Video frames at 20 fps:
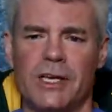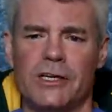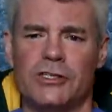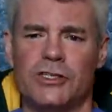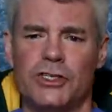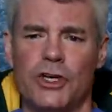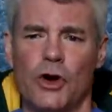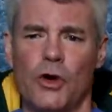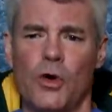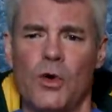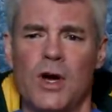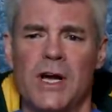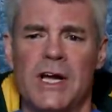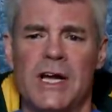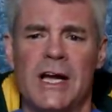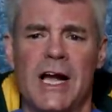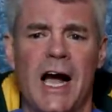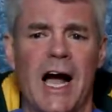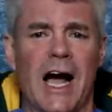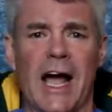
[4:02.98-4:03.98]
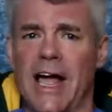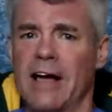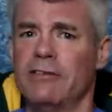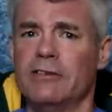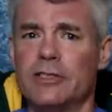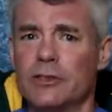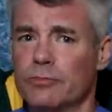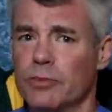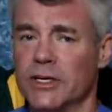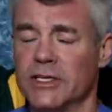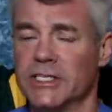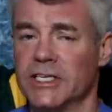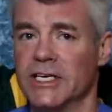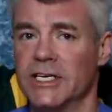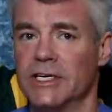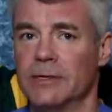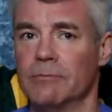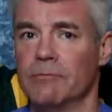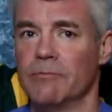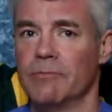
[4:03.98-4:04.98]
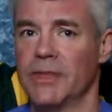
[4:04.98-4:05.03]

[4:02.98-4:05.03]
So I haven't sprinted